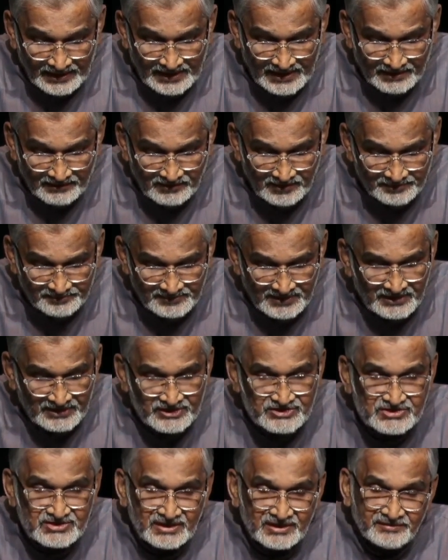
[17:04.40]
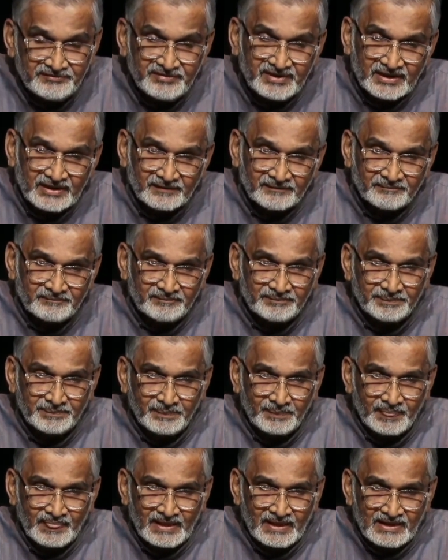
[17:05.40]
gave up the rich living,
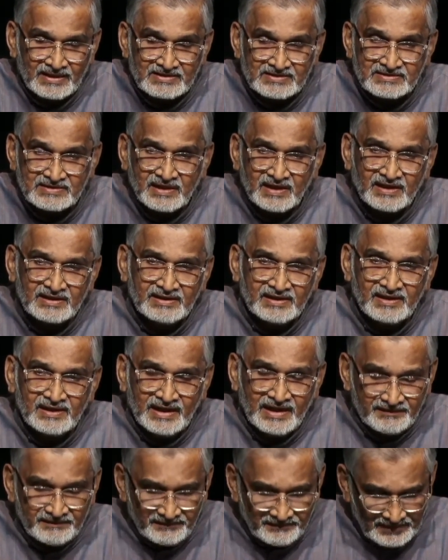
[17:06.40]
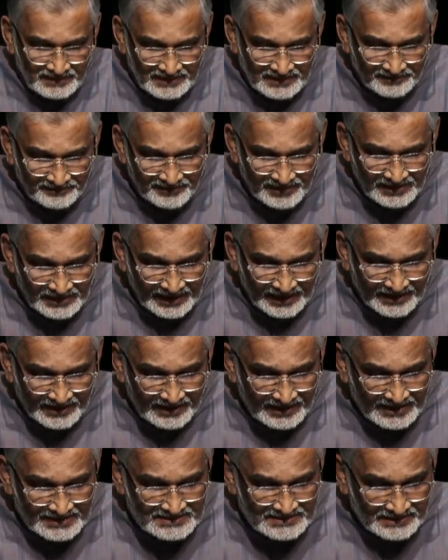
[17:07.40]
started living like
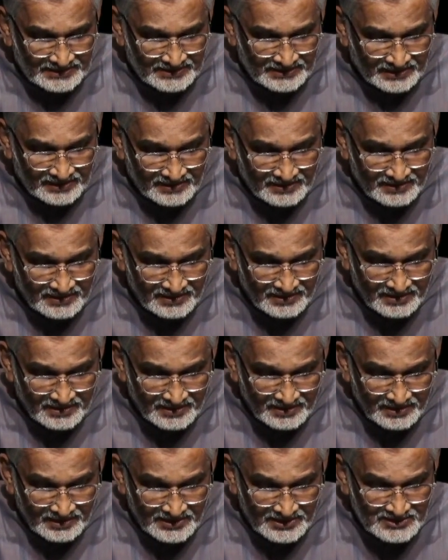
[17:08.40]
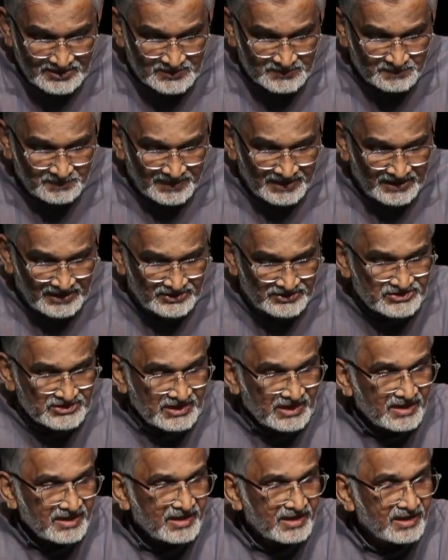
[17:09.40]
an ascetic, spinning
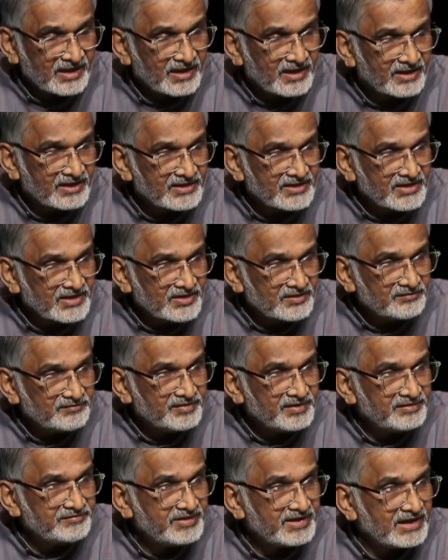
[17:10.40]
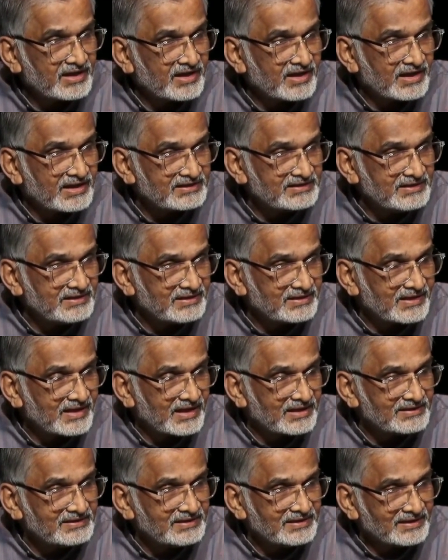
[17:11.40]
charkha, weaving
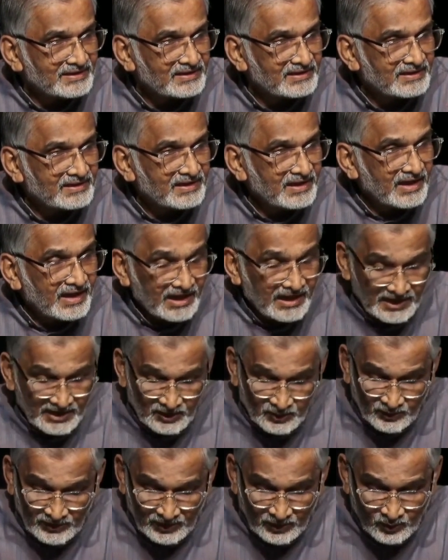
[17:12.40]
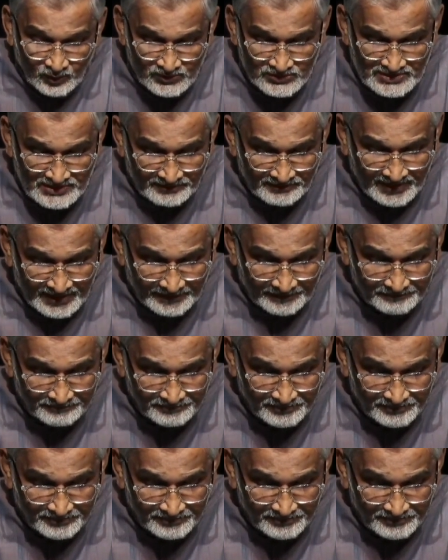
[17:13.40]
khadi, and doing goseva.